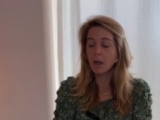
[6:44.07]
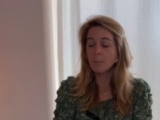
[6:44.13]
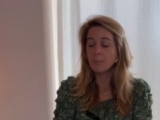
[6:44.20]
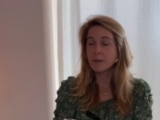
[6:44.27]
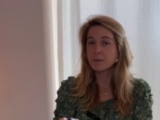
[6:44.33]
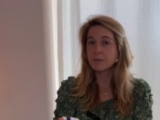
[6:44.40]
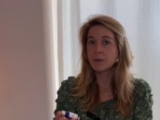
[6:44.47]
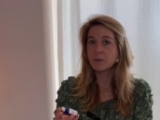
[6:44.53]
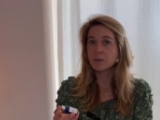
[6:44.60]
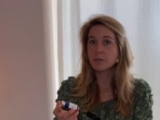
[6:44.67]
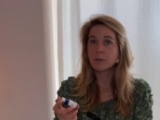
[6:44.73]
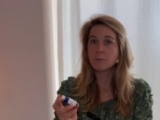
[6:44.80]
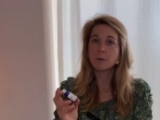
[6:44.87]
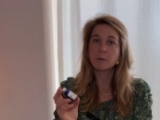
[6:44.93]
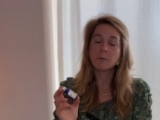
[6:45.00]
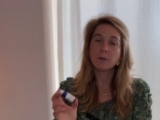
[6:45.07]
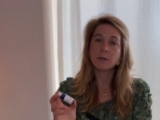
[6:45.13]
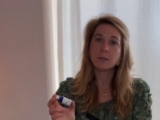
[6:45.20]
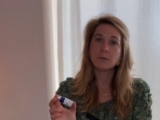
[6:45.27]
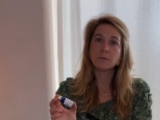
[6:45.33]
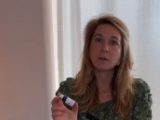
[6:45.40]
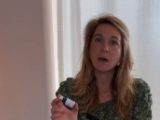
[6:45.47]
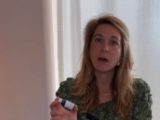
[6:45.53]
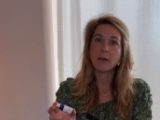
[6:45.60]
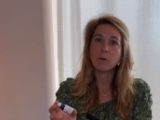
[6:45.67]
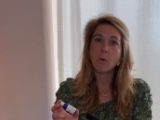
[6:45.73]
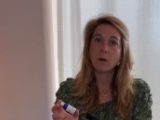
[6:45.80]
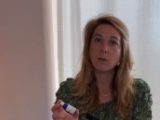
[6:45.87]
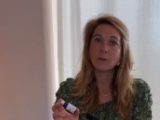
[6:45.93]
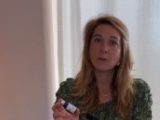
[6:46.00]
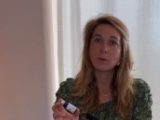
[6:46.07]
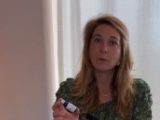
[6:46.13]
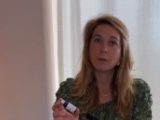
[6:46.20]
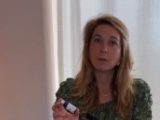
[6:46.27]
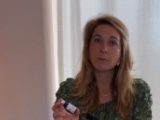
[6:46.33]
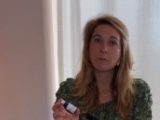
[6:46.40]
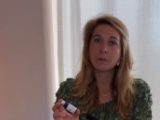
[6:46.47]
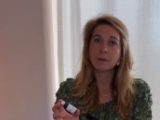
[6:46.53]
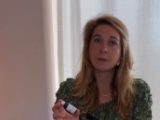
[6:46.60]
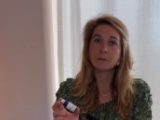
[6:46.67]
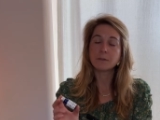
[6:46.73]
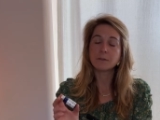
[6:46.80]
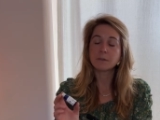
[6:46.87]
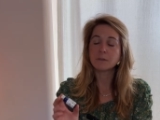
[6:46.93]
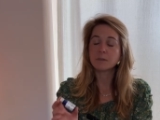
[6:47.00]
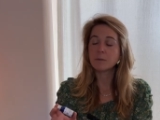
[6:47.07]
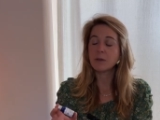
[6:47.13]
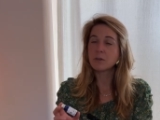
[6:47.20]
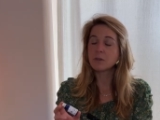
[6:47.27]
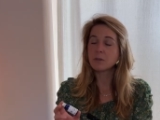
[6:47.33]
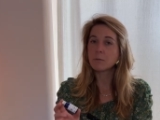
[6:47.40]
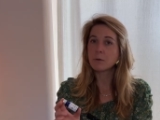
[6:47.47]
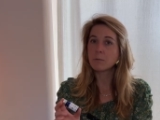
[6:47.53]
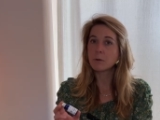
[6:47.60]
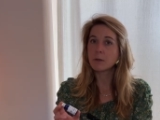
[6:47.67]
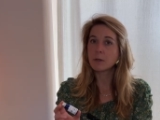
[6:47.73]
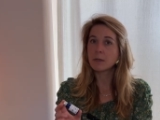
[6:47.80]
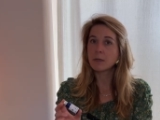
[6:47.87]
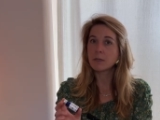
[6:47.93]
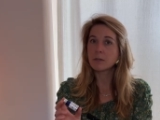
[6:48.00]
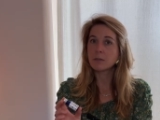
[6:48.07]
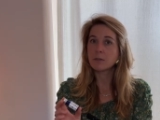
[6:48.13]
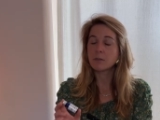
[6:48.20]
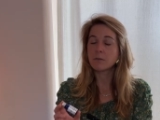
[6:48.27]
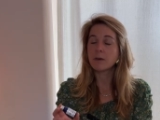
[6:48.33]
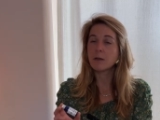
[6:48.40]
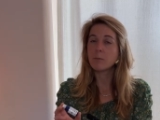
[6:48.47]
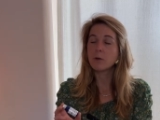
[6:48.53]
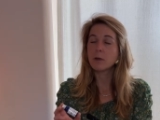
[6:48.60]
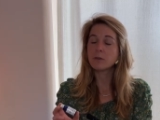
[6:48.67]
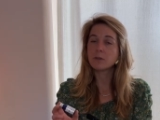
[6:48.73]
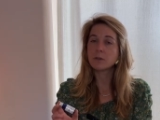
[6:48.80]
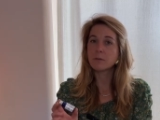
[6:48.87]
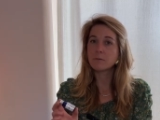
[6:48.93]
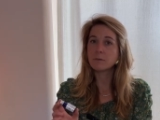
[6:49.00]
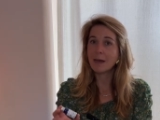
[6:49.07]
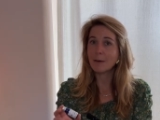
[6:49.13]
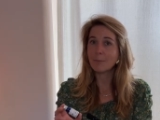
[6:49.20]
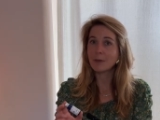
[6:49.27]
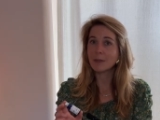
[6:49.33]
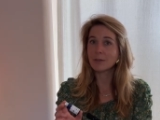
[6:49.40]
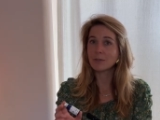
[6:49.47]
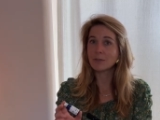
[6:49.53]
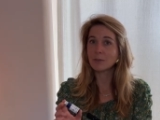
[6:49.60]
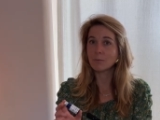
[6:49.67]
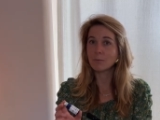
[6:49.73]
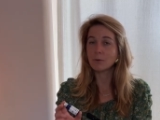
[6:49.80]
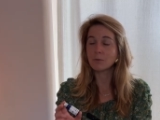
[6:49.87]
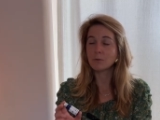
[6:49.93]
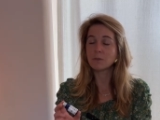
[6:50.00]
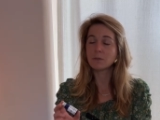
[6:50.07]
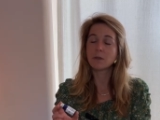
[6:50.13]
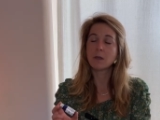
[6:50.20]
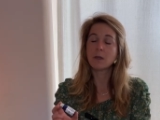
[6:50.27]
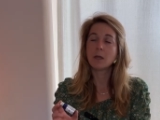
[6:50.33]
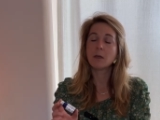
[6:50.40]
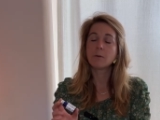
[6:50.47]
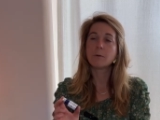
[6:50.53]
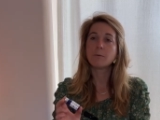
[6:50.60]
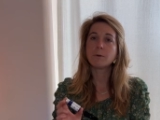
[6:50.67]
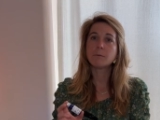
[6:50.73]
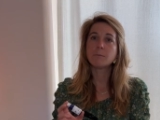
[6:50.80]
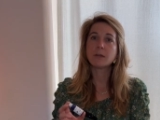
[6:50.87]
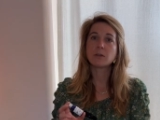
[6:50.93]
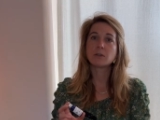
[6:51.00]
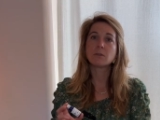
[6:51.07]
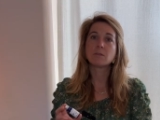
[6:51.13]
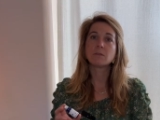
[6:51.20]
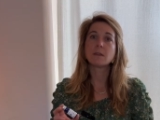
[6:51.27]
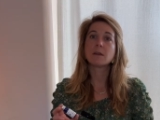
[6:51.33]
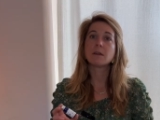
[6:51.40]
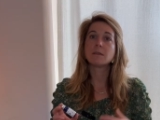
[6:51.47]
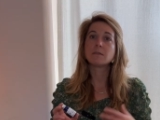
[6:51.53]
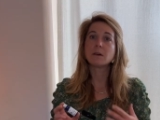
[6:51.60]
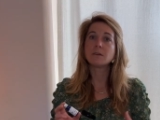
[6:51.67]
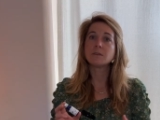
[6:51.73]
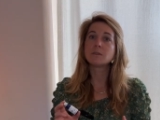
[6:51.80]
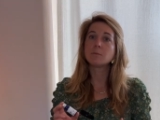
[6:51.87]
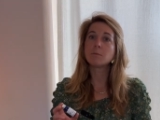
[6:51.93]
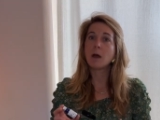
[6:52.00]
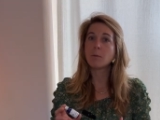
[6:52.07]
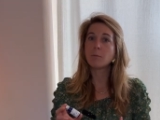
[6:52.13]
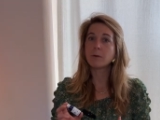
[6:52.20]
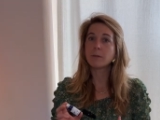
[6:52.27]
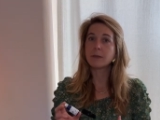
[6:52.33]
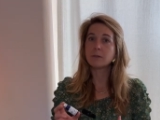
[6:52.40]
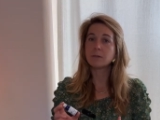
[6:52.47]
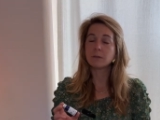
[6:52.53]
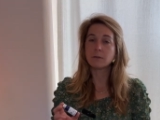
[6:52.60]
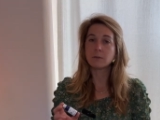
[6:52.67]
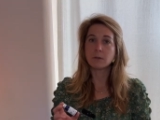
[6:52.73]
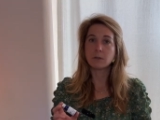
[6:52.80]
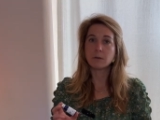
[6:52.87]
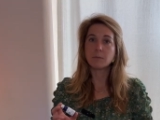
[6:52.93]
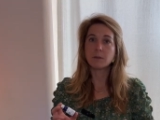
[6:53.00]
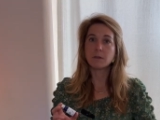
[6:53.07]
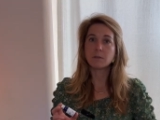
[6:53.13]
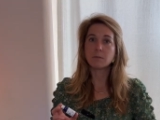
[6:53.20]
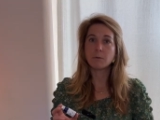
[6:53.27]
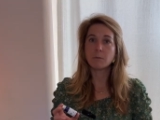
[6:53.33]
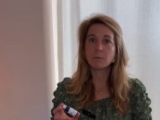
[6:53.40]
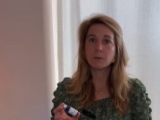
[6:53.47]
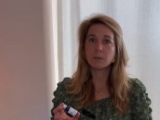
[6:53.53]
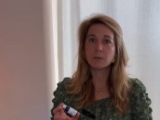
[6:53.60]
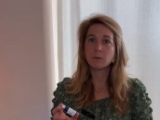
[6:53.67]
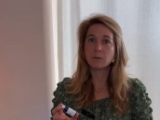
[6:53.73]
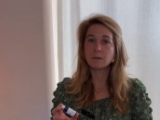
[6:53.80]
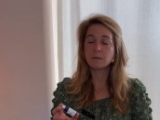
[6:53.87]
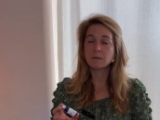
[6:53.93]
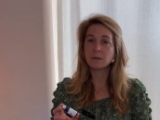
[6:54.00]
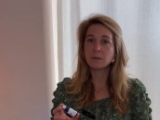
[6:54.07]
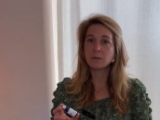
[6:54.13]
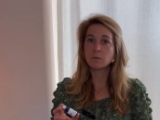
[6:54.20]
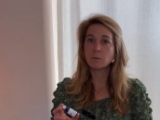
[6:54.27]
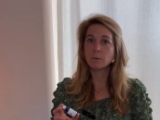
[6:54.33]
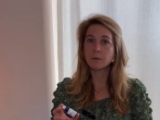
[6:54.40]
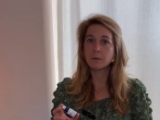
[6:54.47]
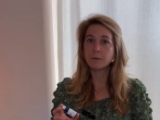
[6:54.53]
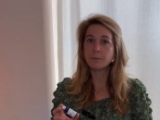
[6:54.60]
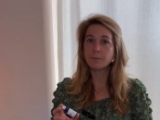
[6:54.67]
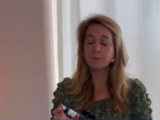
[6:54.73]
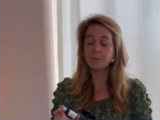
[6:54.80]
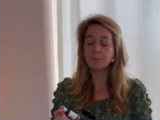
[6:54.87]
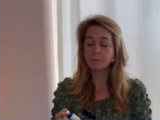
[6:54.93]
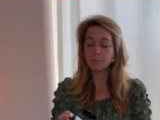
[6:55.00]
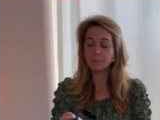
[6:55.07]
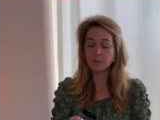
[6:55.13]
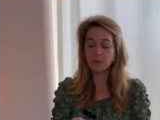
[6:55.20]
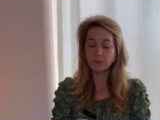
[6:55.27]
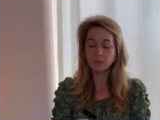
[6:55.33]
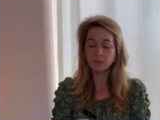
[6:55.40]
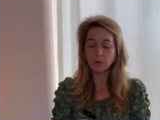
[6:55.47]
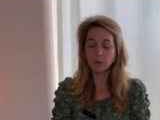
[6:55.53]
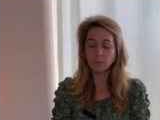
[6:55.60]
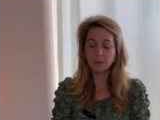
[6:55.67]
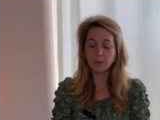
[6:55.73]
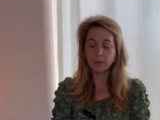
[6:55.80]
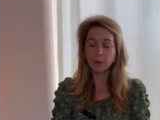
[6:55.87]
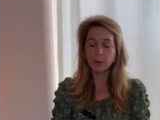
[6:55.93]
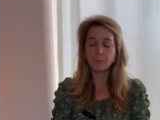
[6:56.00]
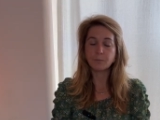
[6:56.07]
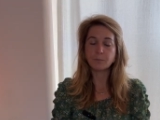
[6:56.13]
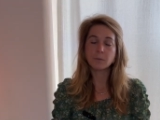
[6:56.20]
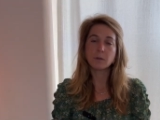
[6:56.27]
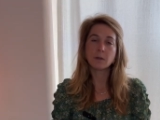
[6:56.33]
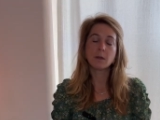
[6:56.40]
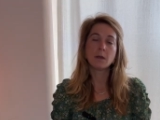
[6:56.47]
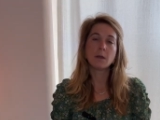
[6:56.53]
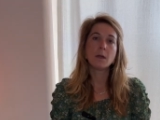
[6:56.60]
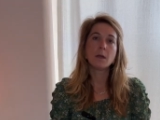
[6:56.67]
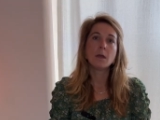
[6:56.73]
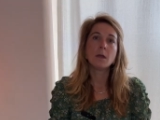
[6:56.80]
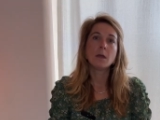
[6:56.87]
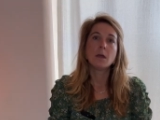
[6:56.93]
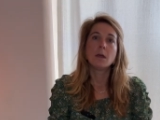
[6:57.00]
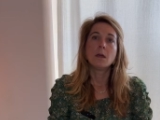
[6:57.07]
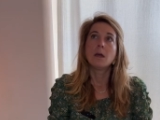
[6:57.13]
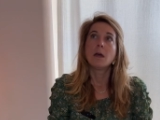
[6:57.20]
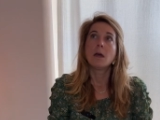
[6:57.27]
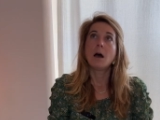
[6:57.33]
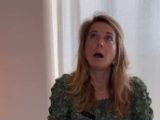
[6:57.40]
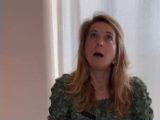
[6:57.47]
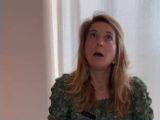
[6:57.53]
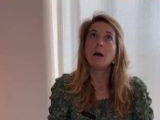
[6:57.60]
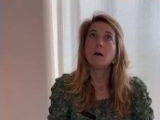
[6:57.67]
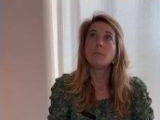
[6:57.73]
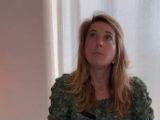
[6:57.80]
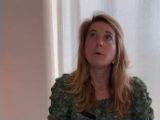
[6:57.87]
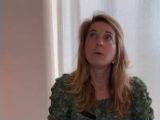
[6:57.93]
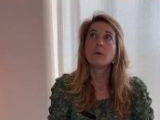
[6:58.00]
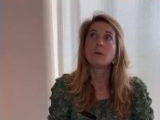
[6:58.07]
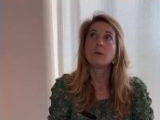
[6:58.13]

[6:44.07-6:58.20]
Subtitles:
but essentially we want to use a high quality oil for this, especially when we're getting into the vibration of tapping into the roots. We want to make sure that it's also properly diluted because we'll be doing skin to oil touch therapy here. One